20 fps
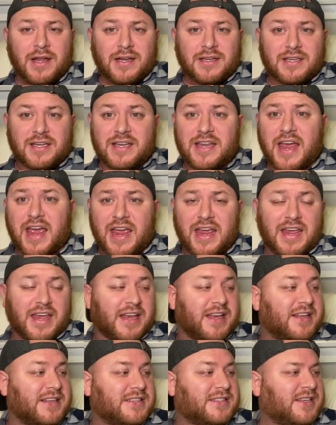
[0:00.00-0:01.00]
Today
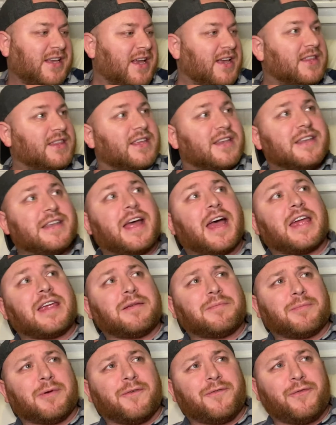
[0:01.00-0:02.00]
is the
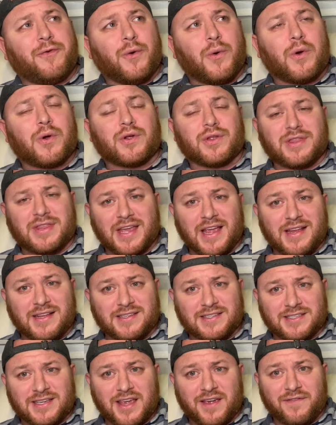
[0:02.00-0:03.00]
night before
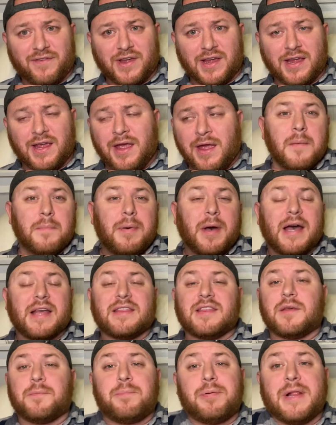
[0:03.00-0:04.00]
Thanksgiving,
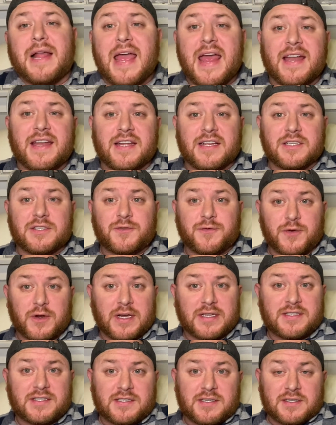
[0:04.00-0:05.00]
but the plan is for
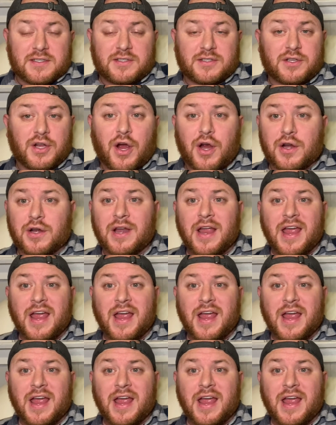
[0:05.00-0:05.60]
us to start